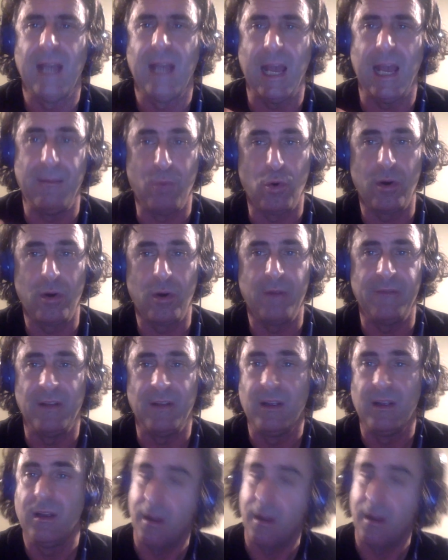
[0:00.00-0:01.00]
more
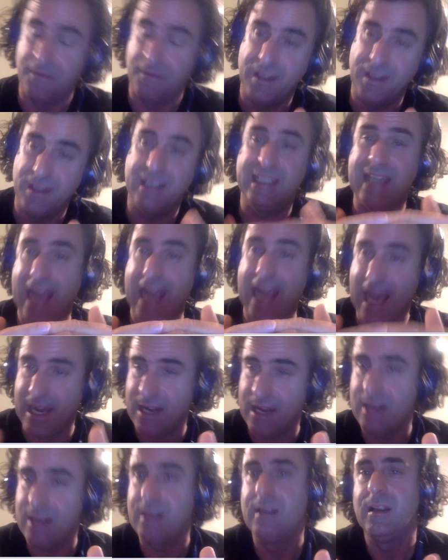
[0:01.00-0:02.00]
of the
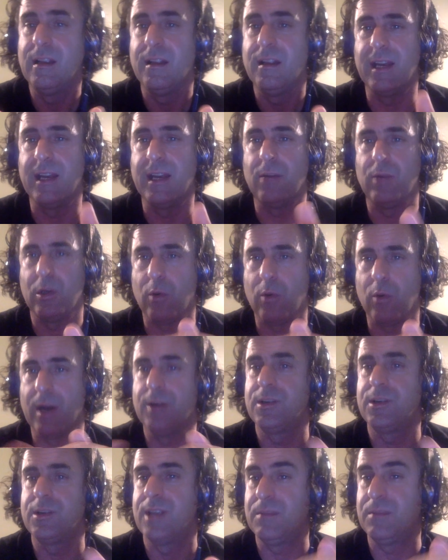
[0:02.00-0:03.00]
data that it
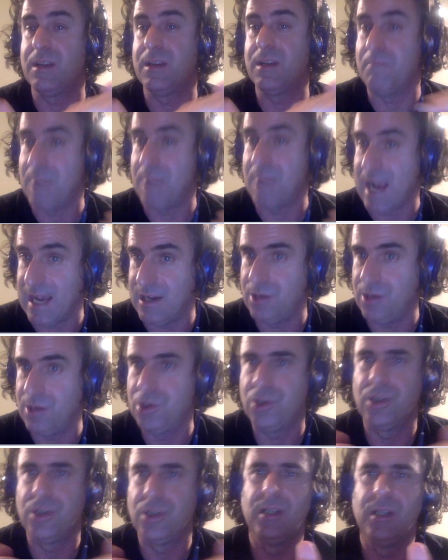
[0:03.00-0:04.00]
requires them to
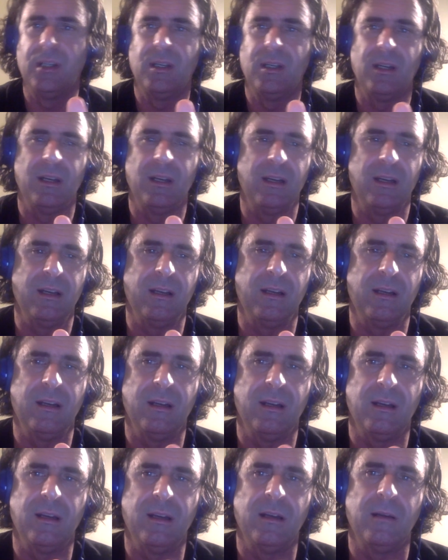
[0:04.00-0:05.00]
manage
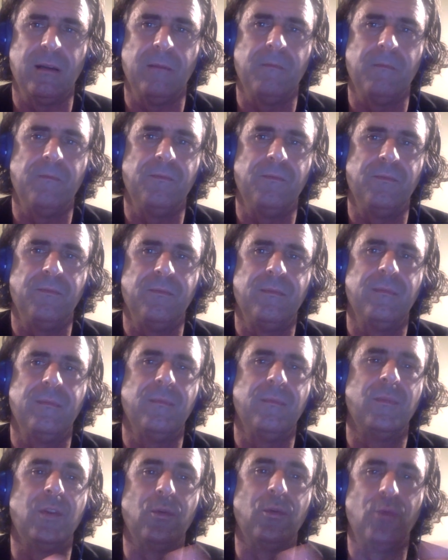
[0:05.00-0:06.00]
the
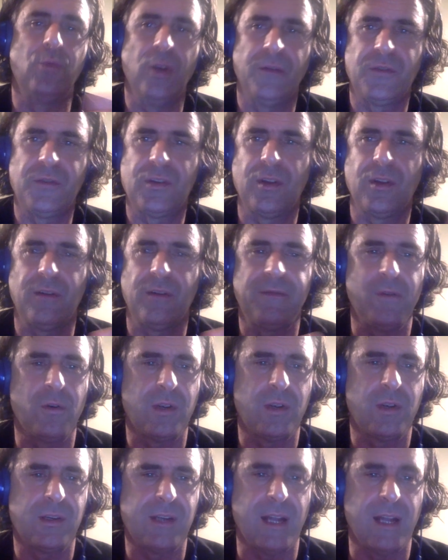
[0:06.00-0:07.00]
roofs. They're
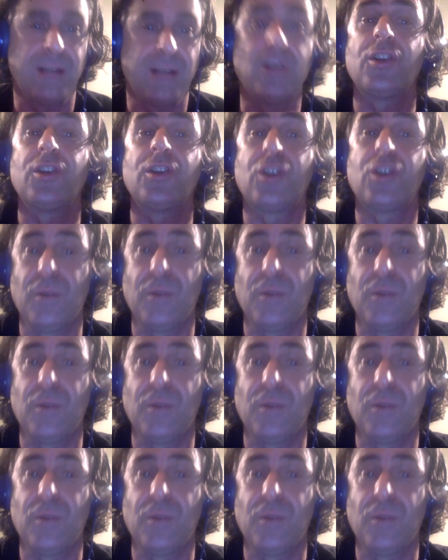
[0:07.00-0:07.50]
focused on customer